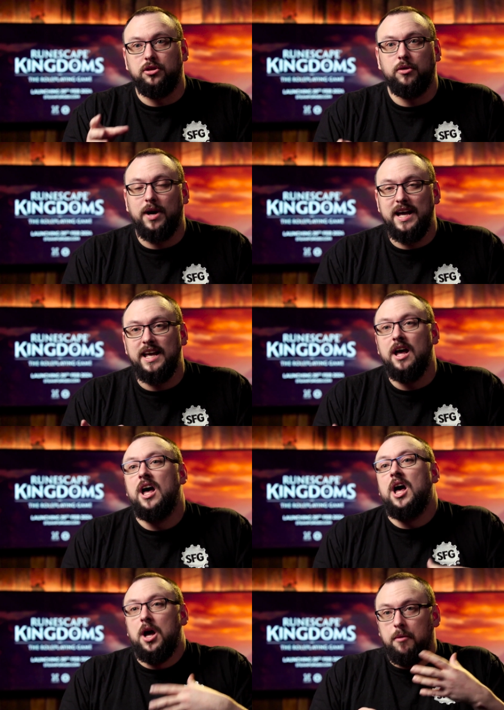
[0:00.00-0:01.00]
along the way,
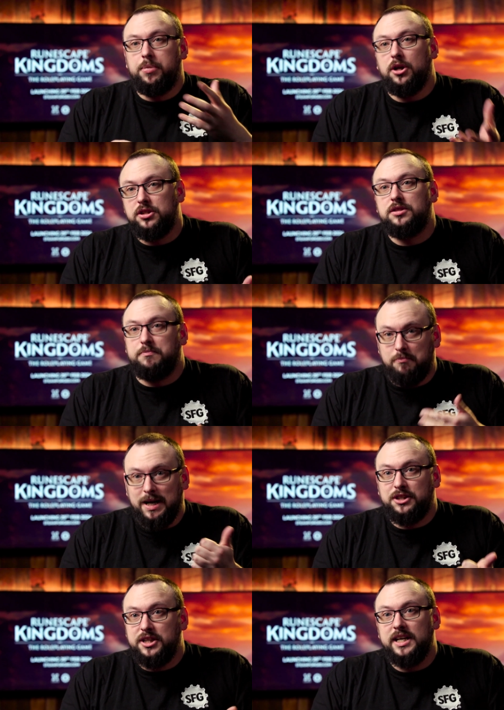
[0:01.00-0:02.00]
plus
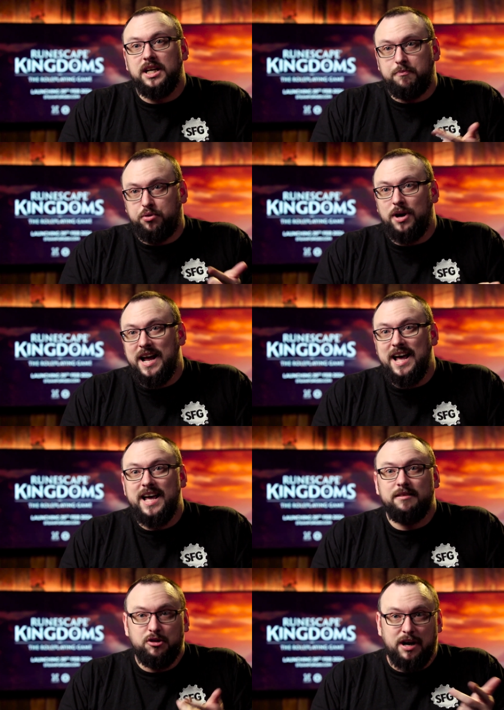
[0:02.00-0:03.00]
magic,
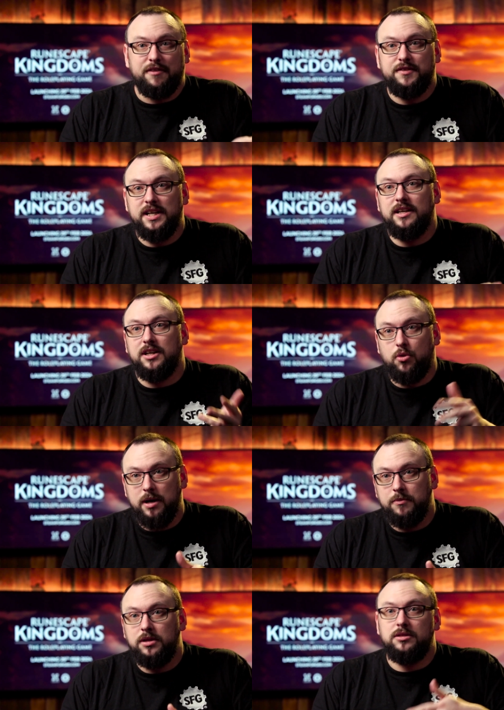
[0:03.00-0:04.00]
prayer, crafting,
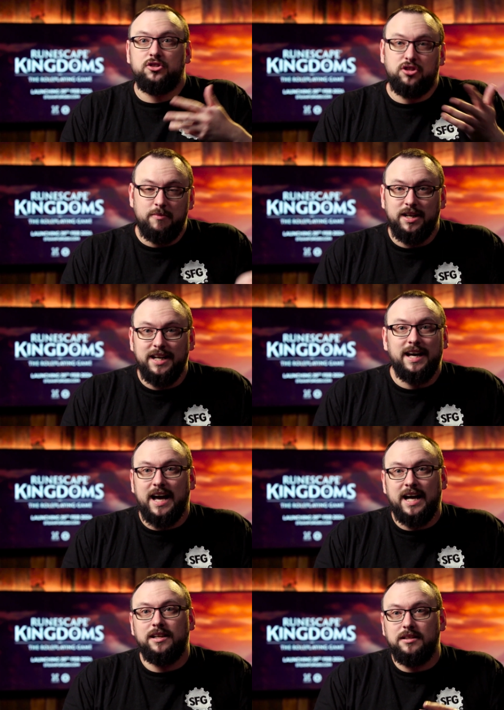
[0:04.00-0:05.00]
equipment, summoning,
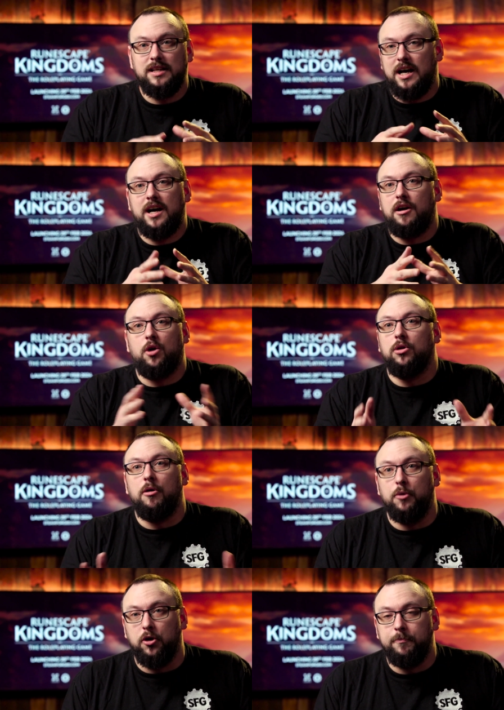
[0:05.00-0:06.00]
and a whole
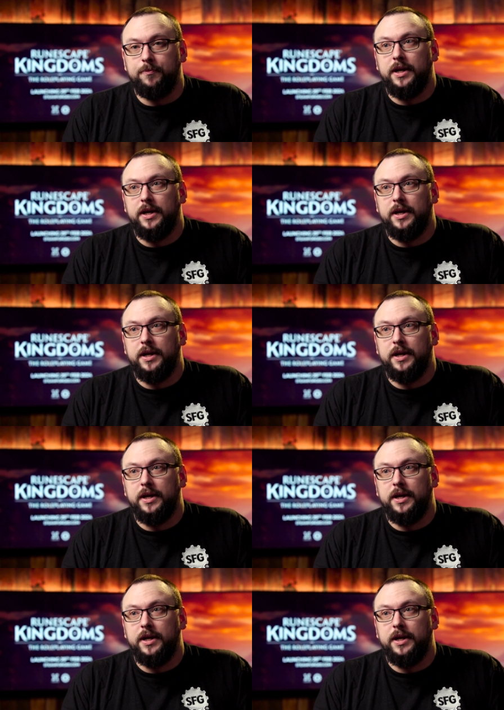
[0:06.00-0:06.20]
lot more.